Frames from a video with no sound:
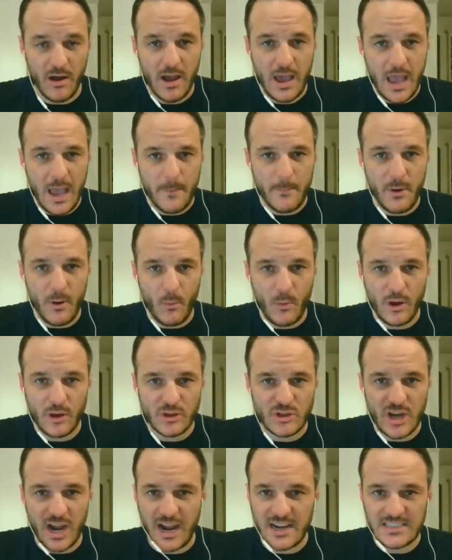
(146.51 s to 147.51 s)
but Will
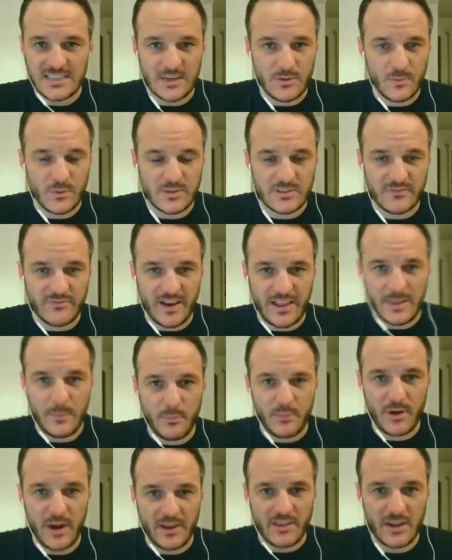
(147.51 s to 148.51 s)
Johnson was finally put
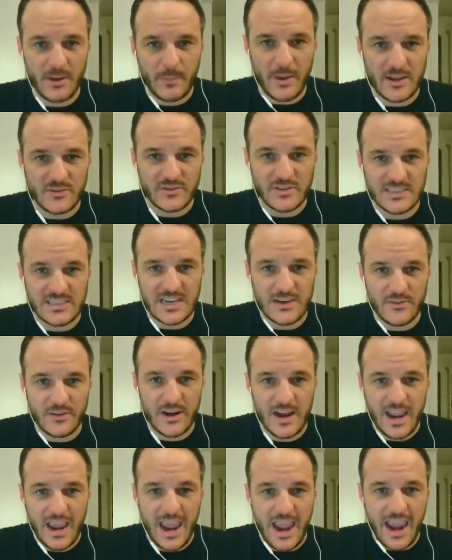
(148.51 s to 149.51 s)
on their best receiver,
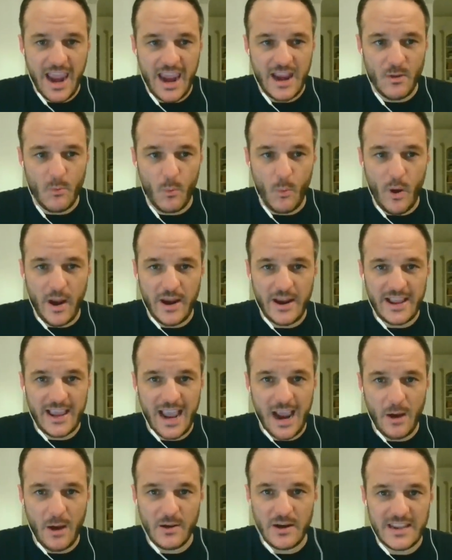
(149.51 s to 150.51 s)
and when it
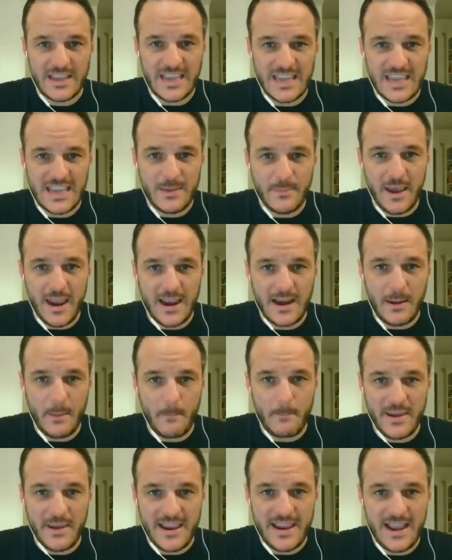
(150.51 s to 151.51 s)
counted, he made
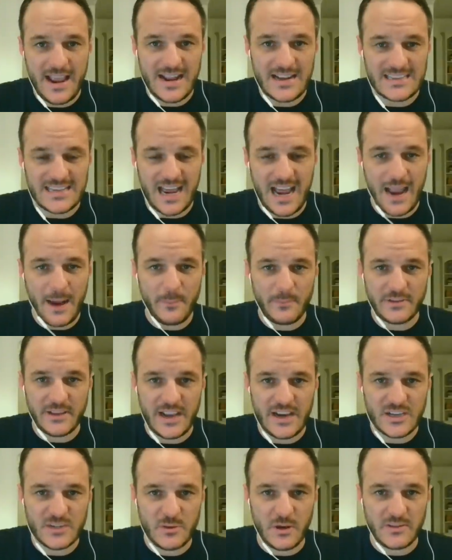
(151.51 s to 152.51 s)
big-time plays
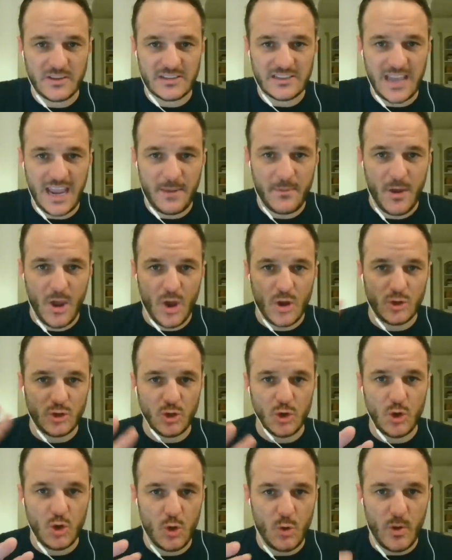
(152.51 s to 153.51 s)
throughout this game.
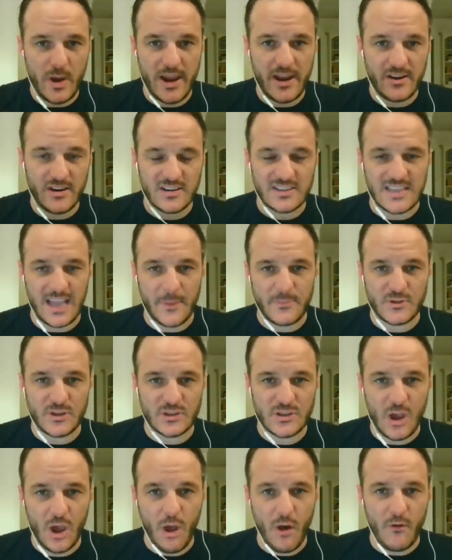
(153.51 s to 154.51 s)
Two interceptions
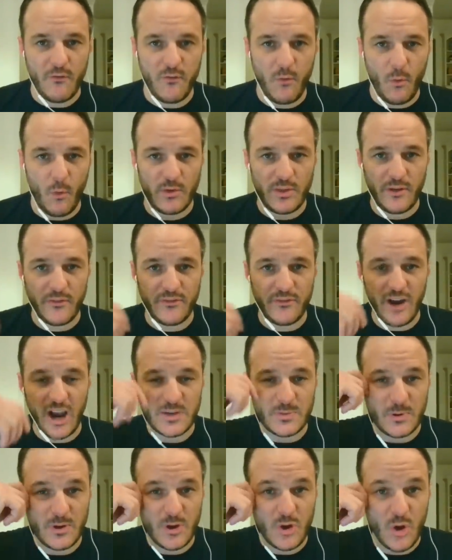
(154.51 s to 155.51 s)
for the freshman,
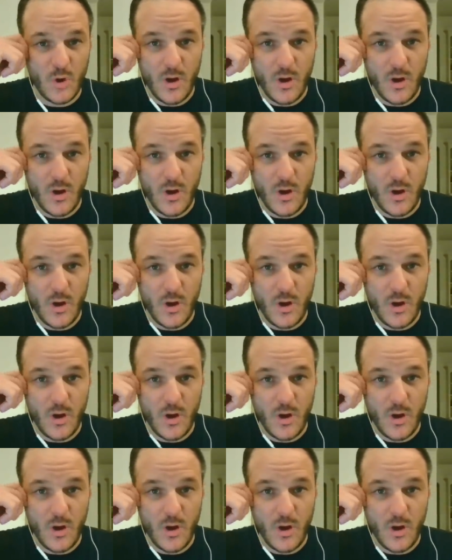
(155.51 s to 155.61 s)
who